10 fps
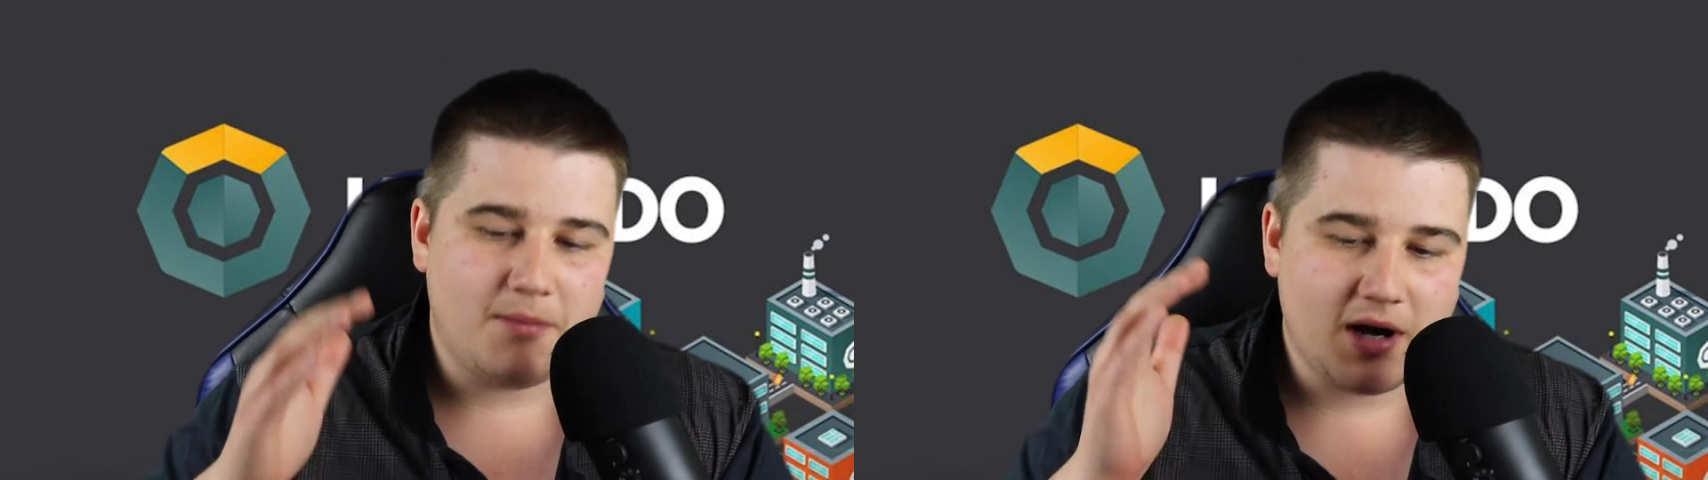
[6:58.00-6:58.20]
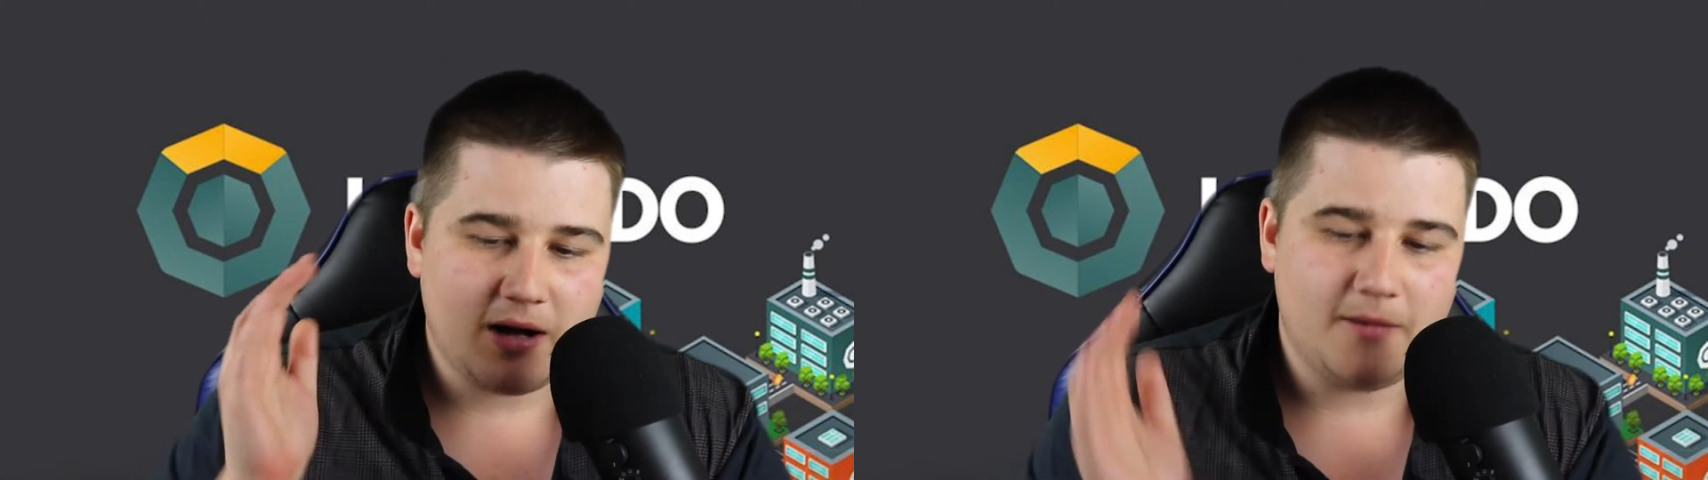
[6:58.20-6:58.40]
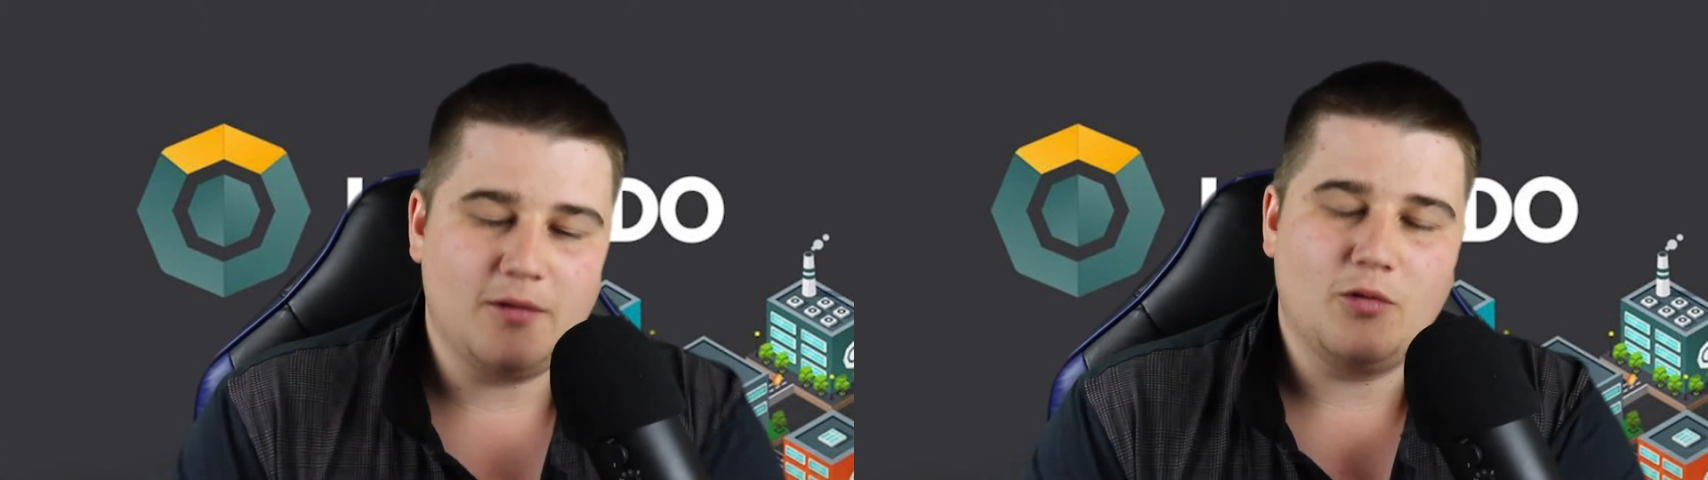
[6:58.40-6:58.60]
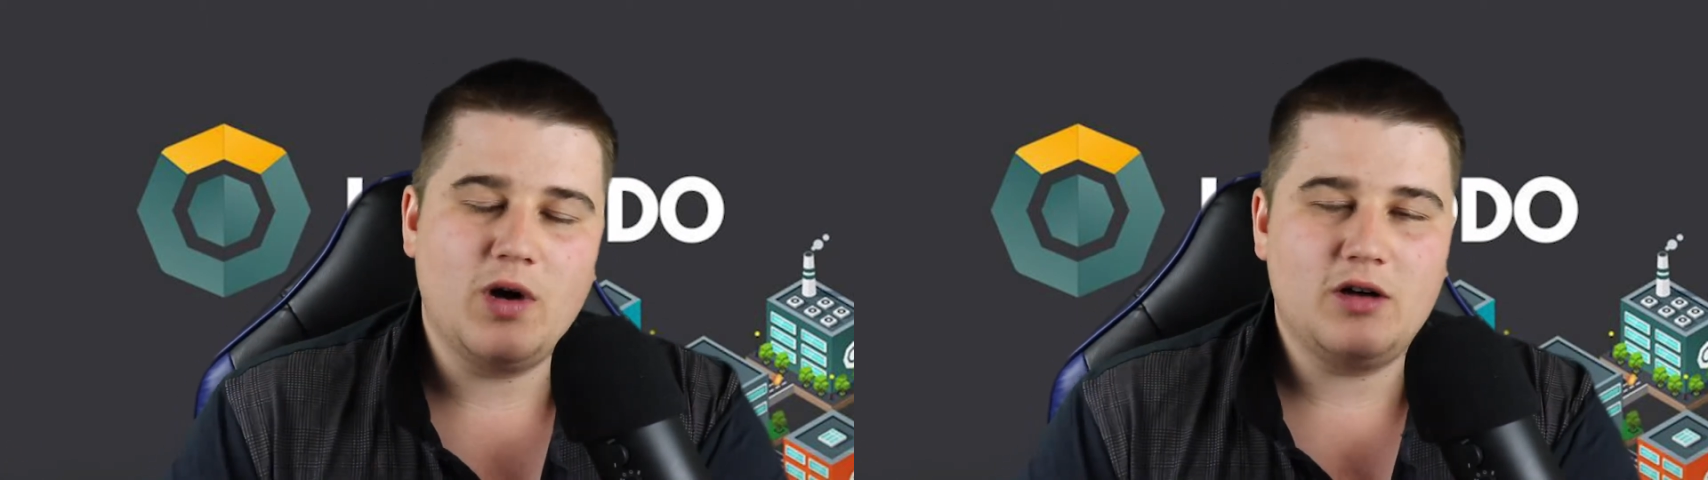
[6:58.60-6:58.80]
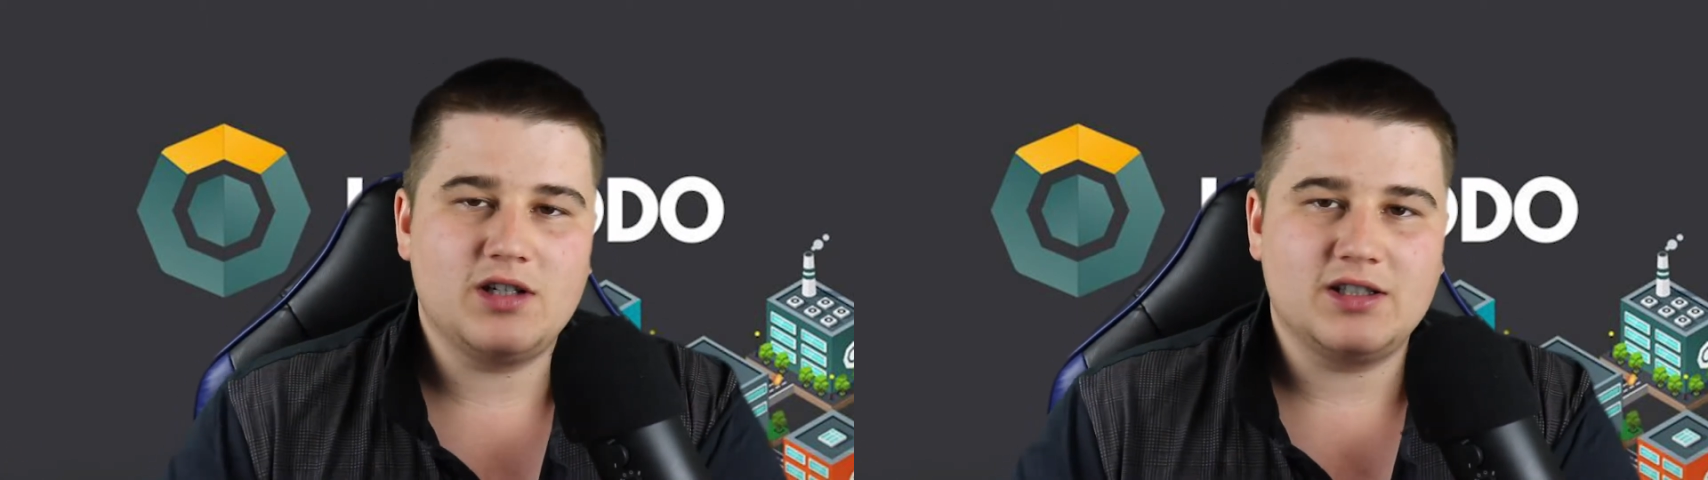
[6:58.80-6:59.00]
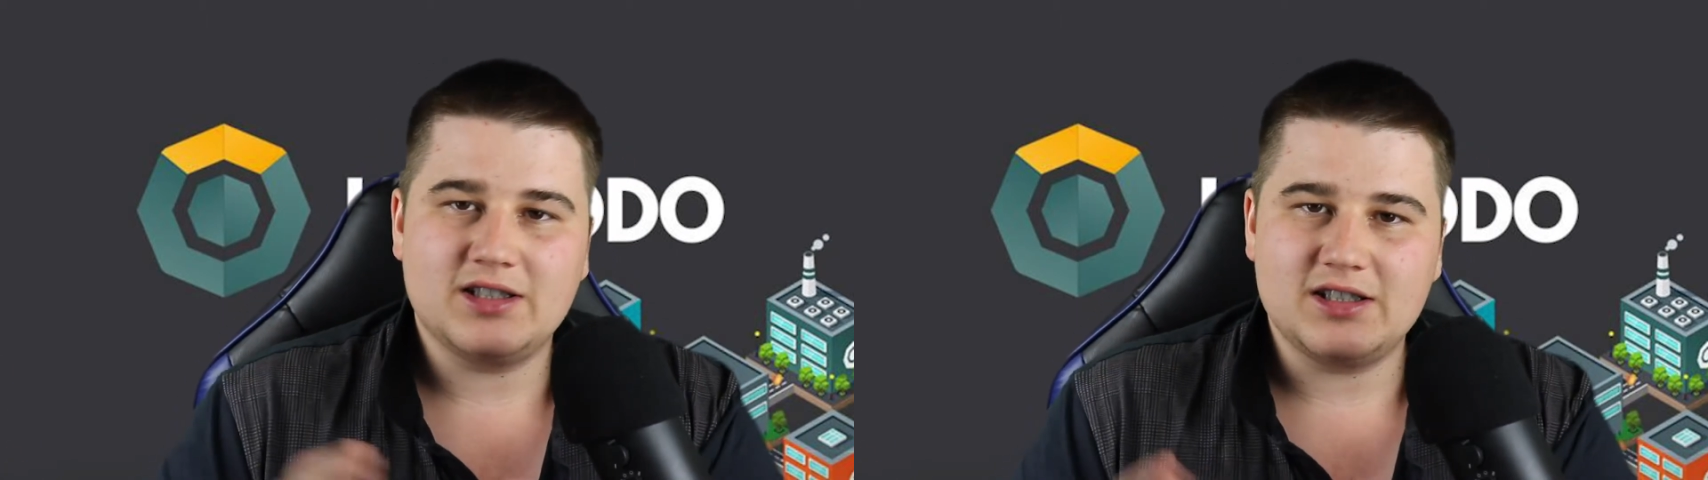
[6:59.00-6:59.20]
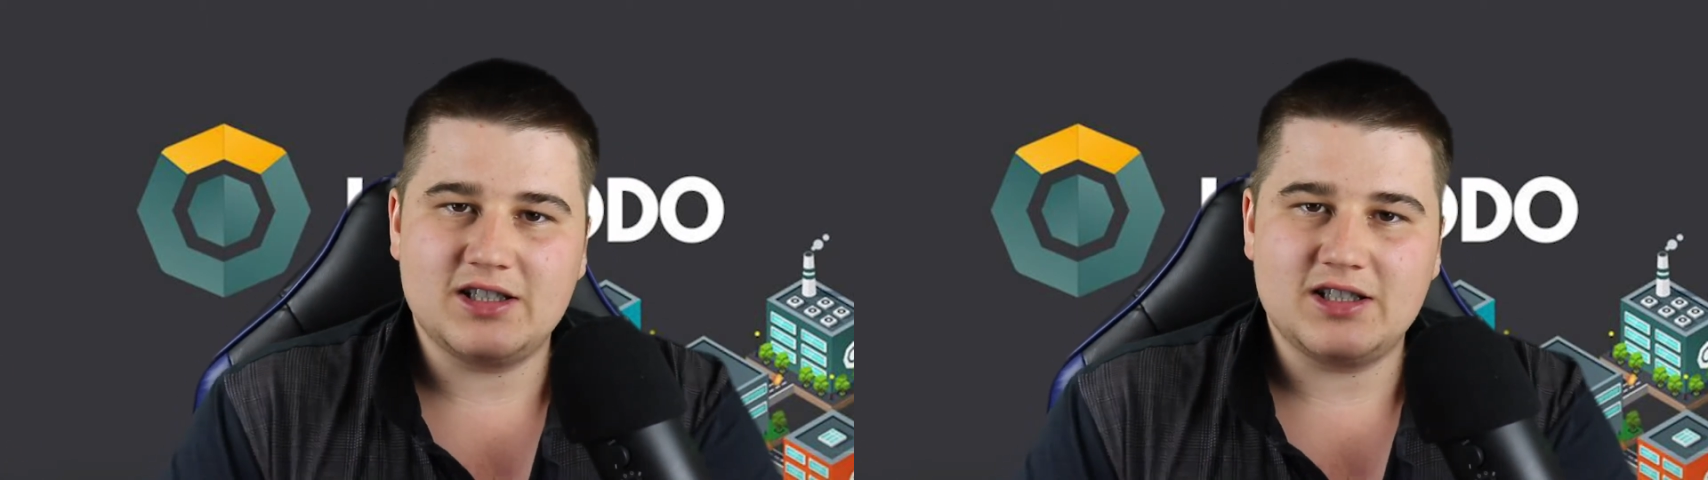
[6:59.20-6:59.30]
But well done to the